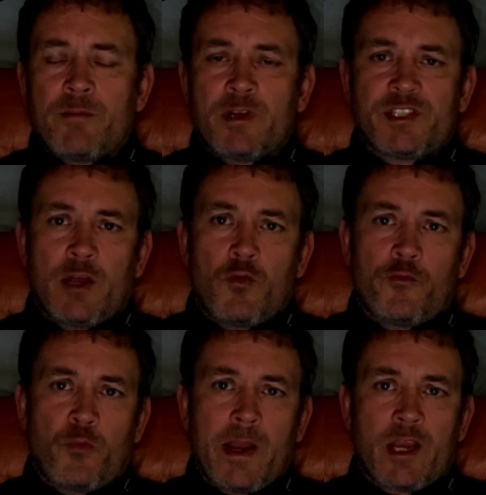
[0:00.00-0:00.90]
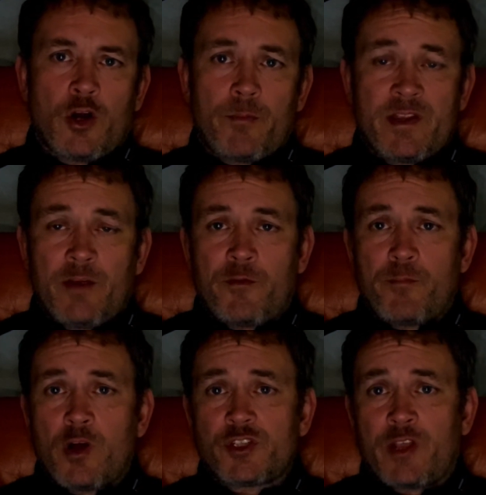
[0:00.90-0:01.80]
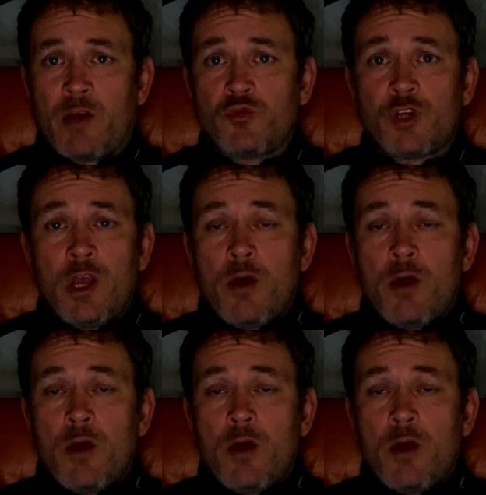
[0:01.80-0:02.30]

myself waking up in different parts of the house,